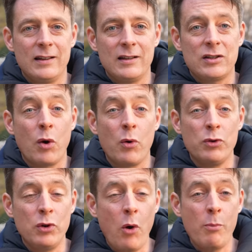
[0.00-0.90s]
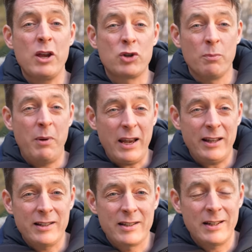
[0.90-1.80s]
So no major
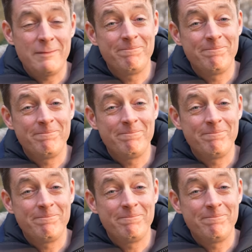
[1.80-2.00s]
battles.